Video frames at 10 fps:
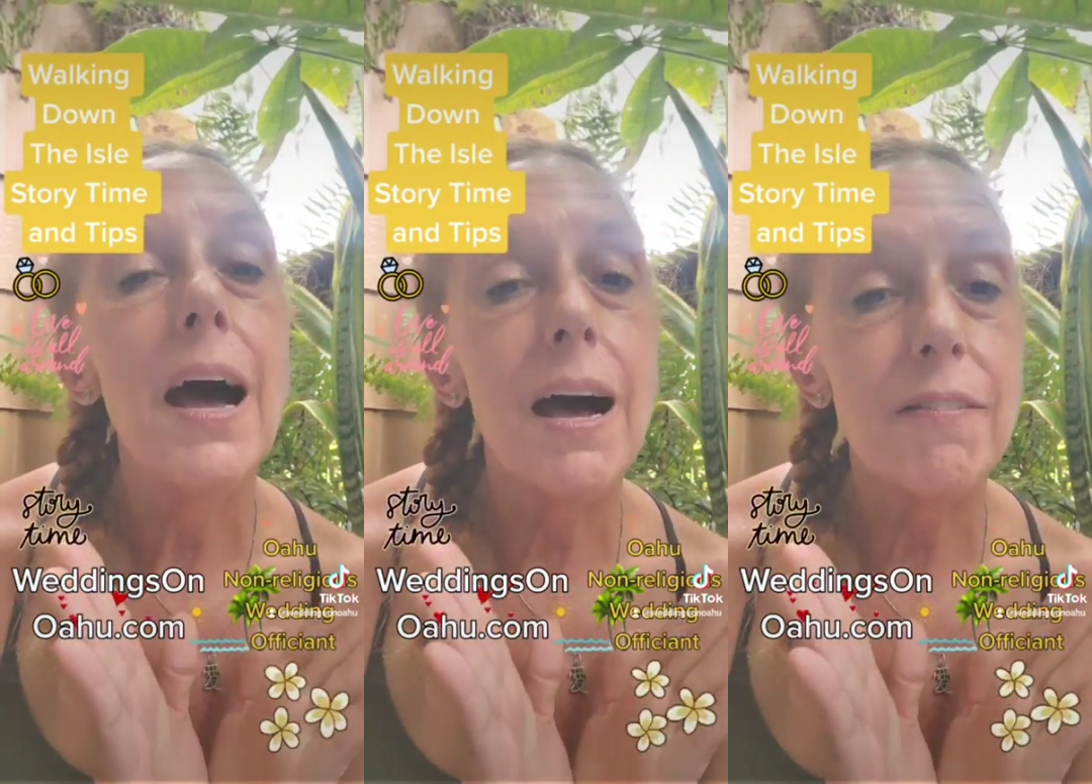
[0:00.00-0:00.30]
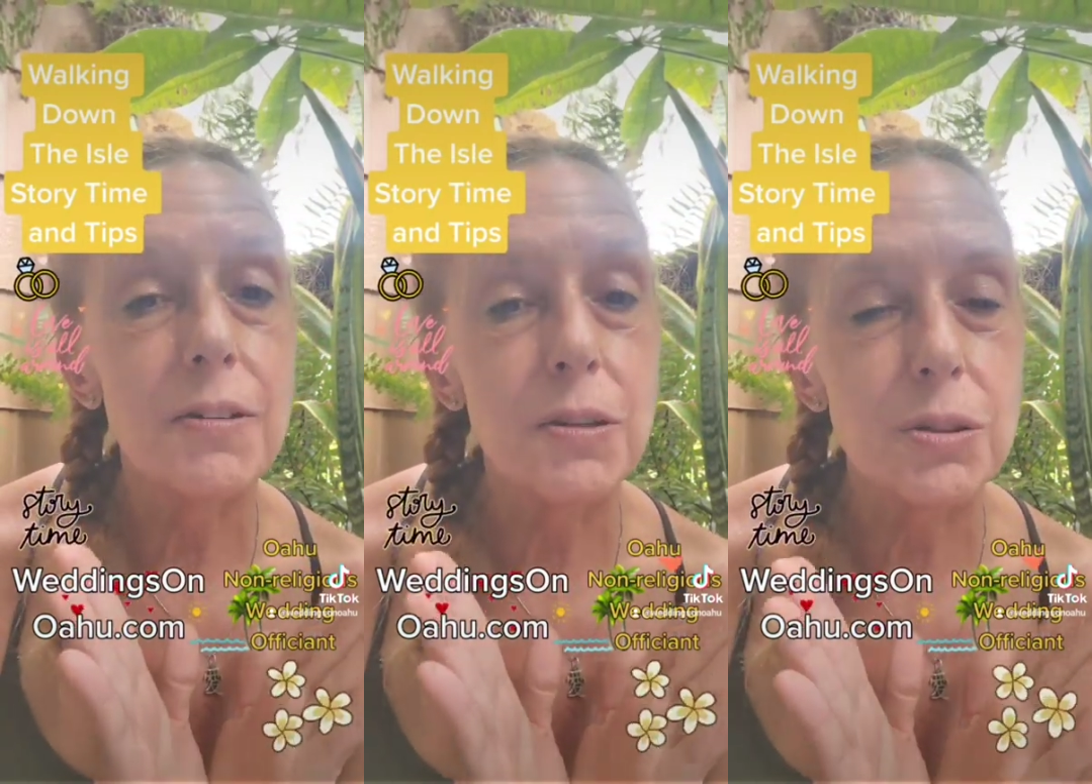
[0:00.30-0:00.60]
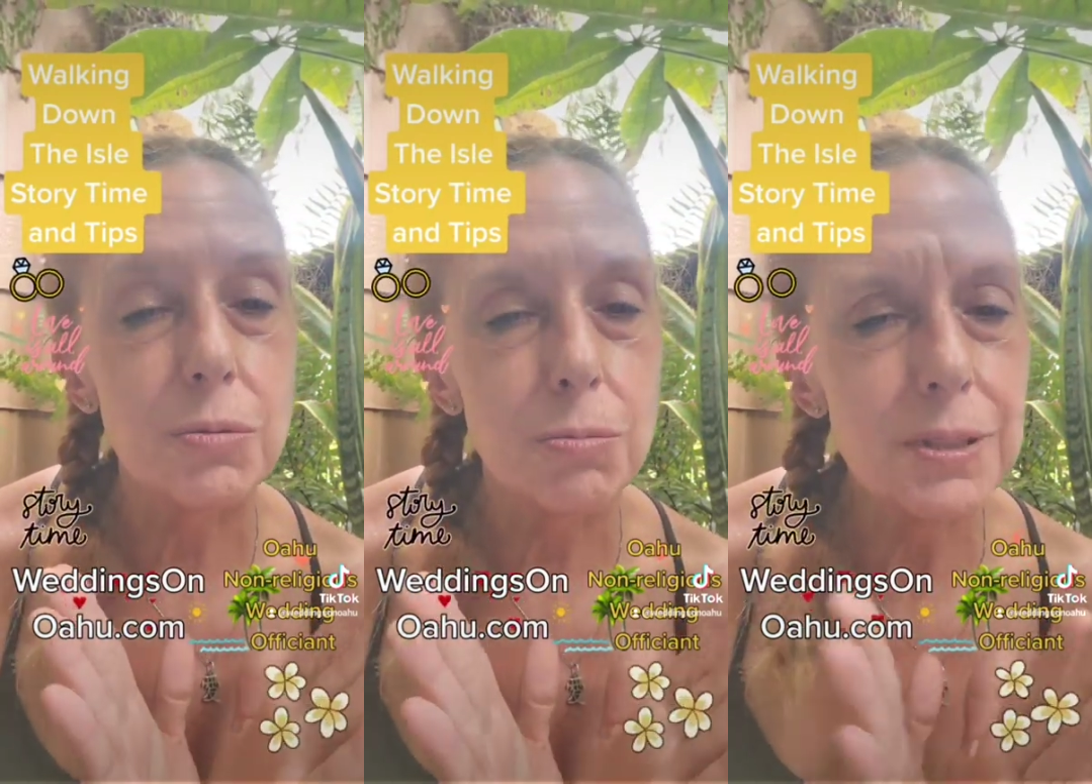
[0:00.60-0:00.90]

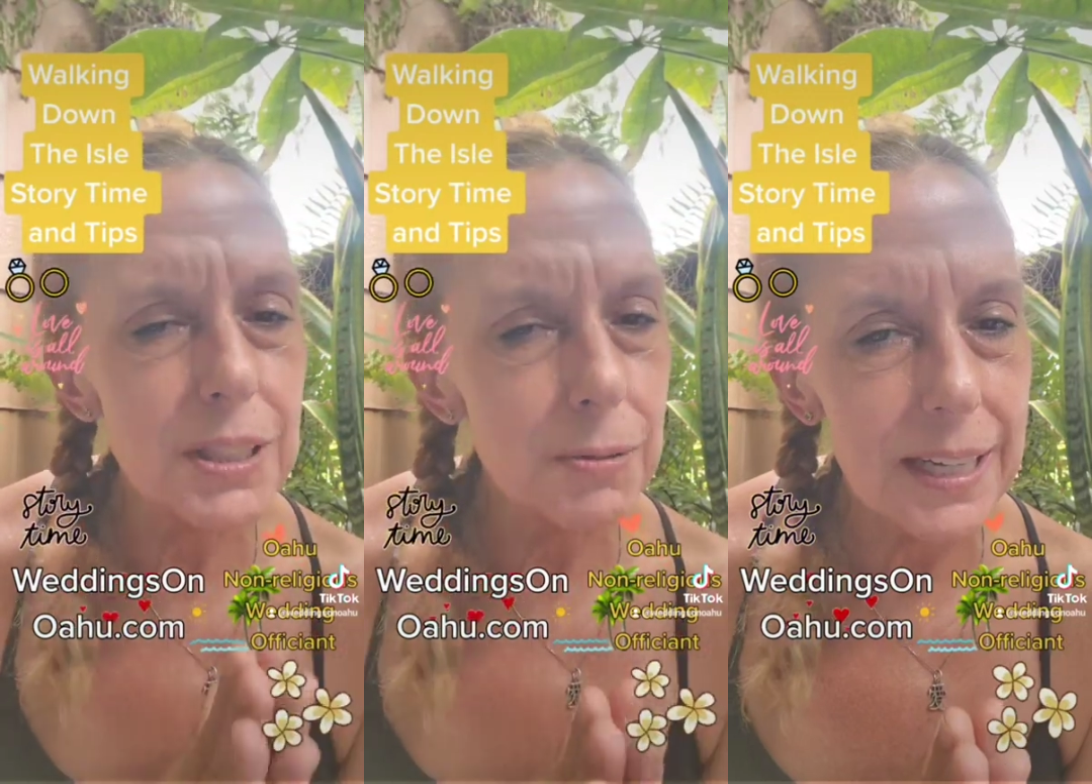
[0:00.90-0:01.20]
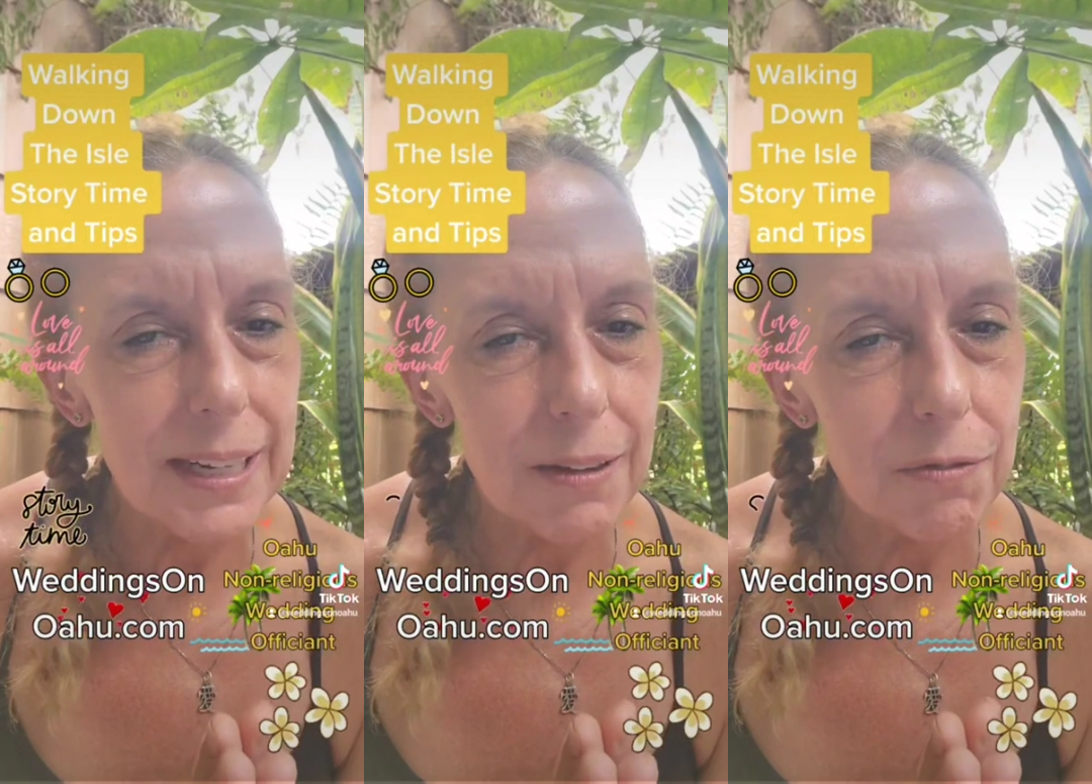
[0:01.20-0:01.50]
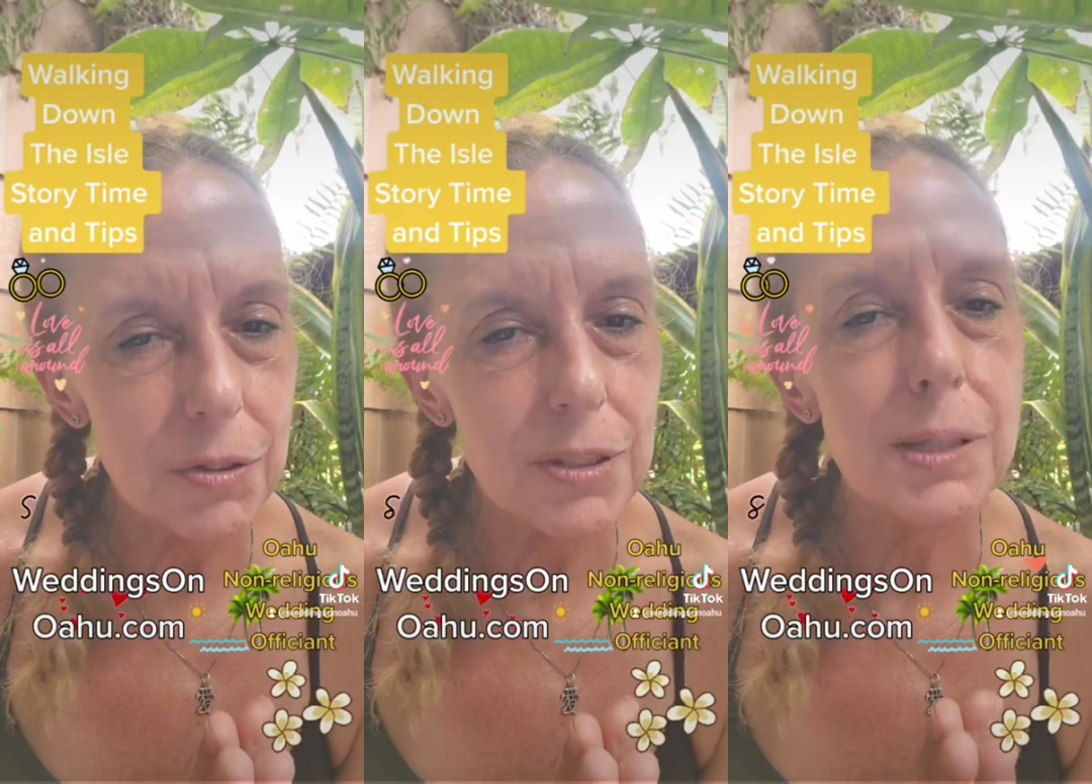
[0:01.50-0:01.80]
offers really great
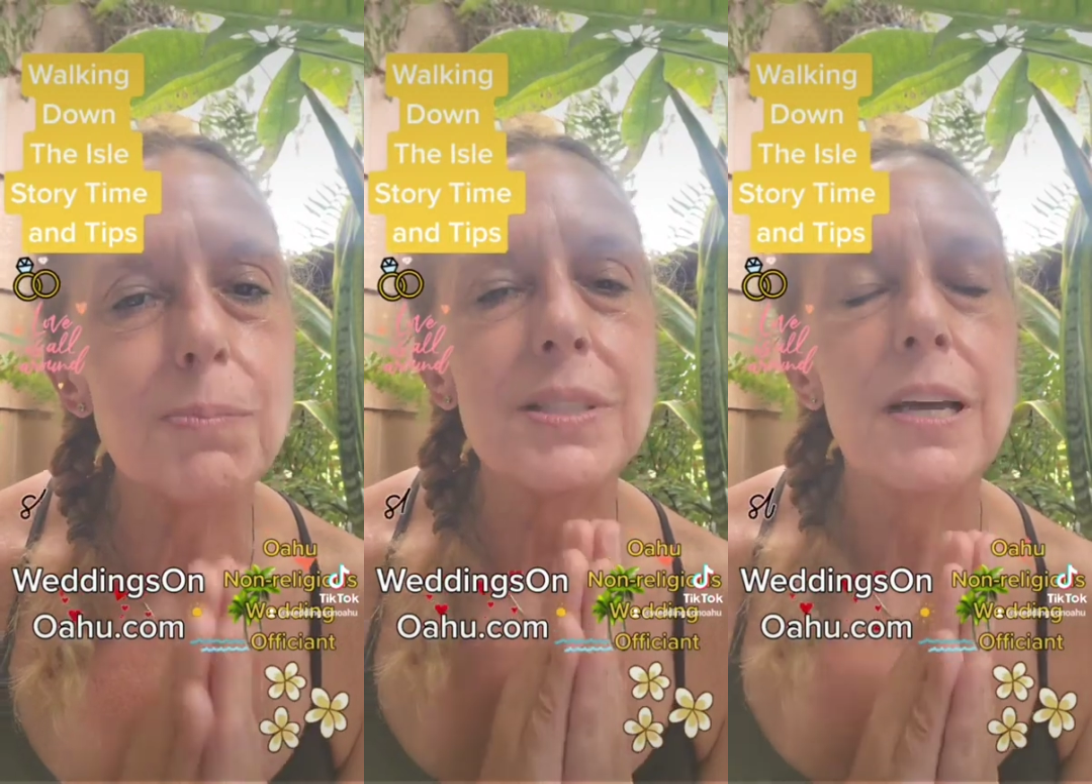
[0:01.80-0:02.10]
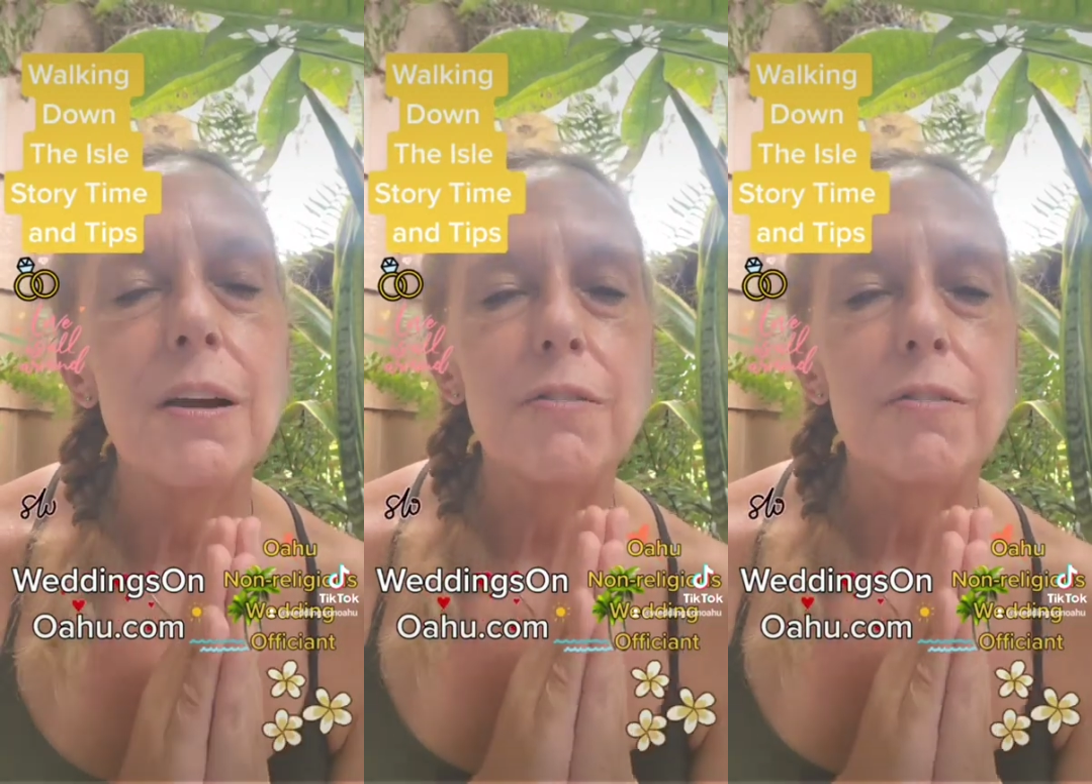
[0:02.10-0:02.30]
helpful tips